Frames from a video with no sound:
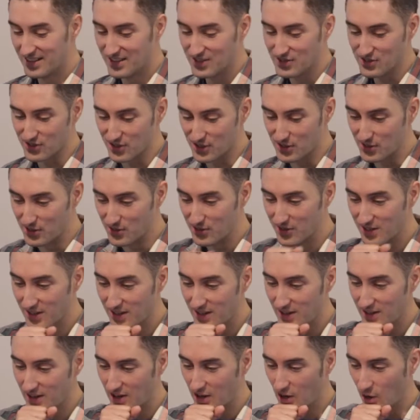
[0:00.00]
So
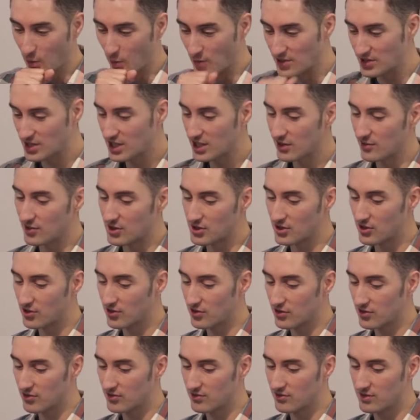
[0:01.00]
I wanted to cover
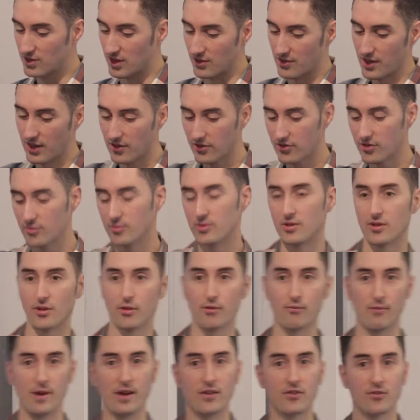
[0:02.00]
just, that's some of the
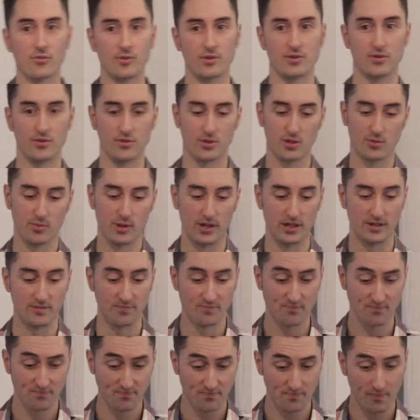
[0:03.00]
threats we talked about.
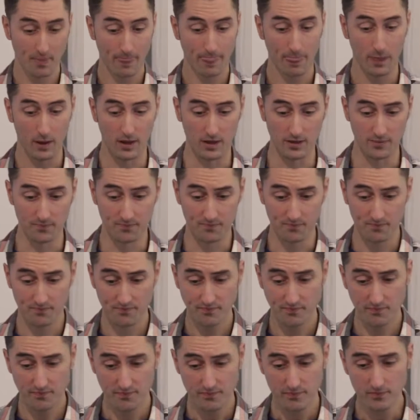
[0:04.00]
But,
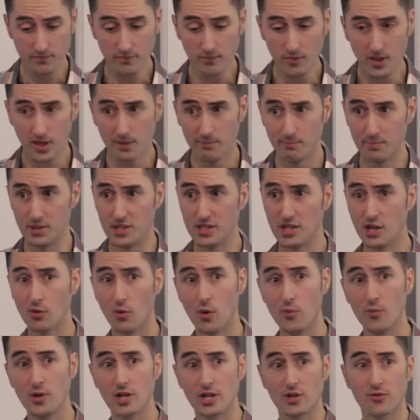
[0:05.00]

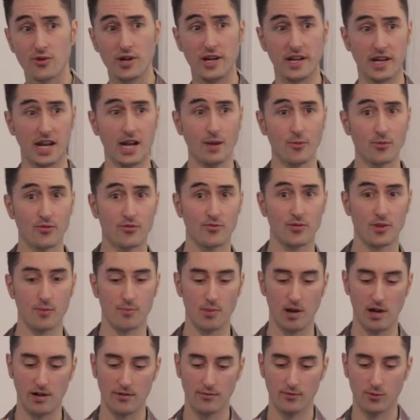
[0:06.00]
when we're creating apps for the
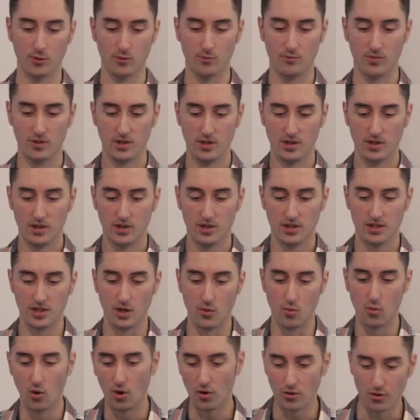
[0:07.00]
platform,
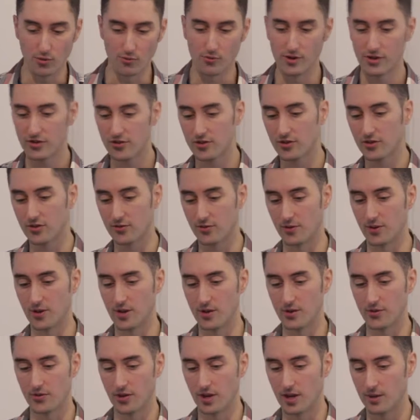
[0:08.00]
what are the risks for
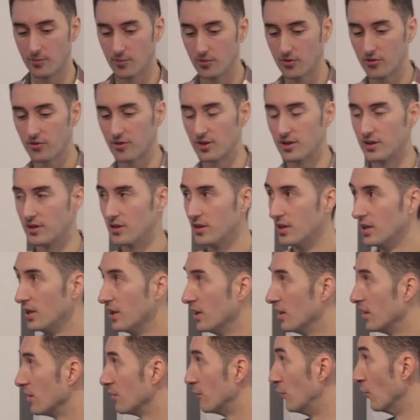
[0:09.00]
those apps? And
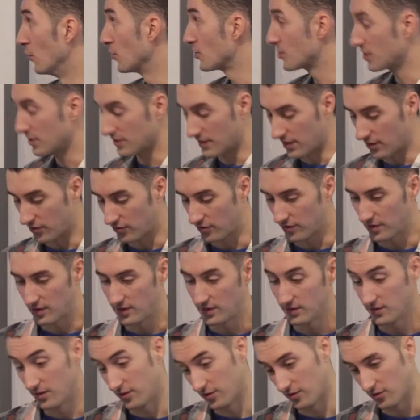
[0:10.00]
fortunately, there's
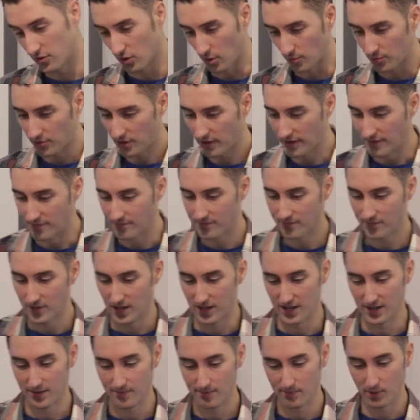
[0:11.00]
a top 10
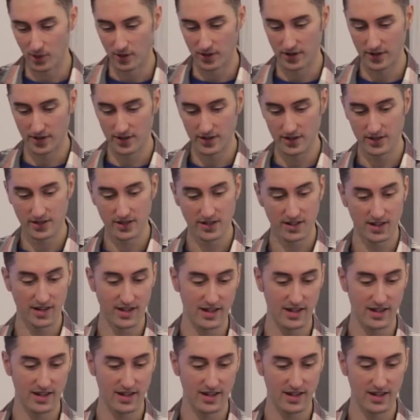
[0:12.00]
by